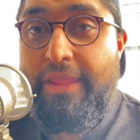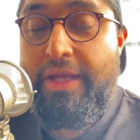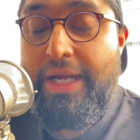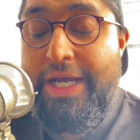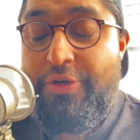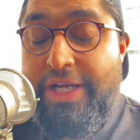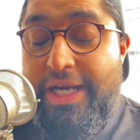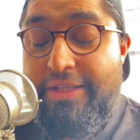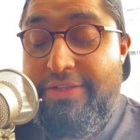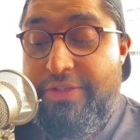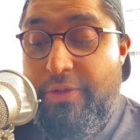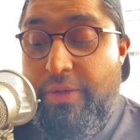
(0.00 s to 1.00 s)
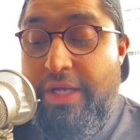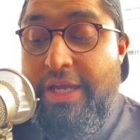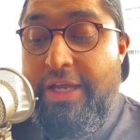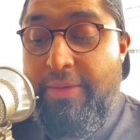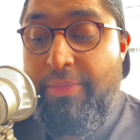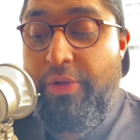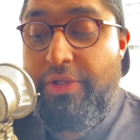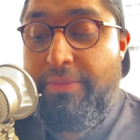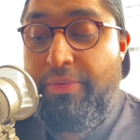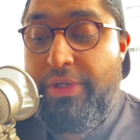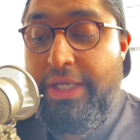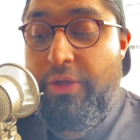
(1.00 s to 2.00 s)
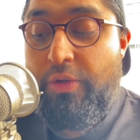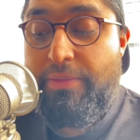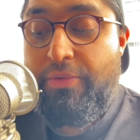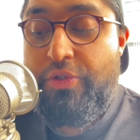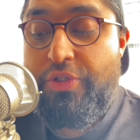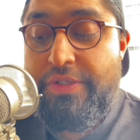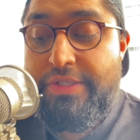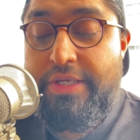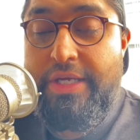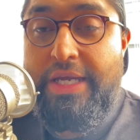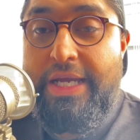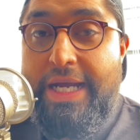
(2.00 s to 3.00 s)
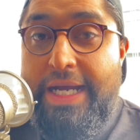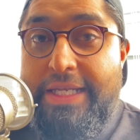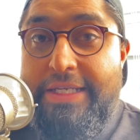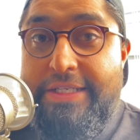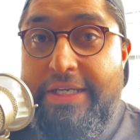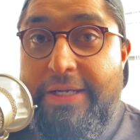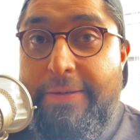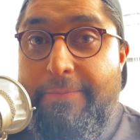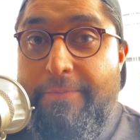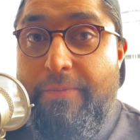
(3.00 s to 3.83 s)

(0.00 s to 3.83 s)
Hydro Cannon. So Empoleon putting in all the punches, and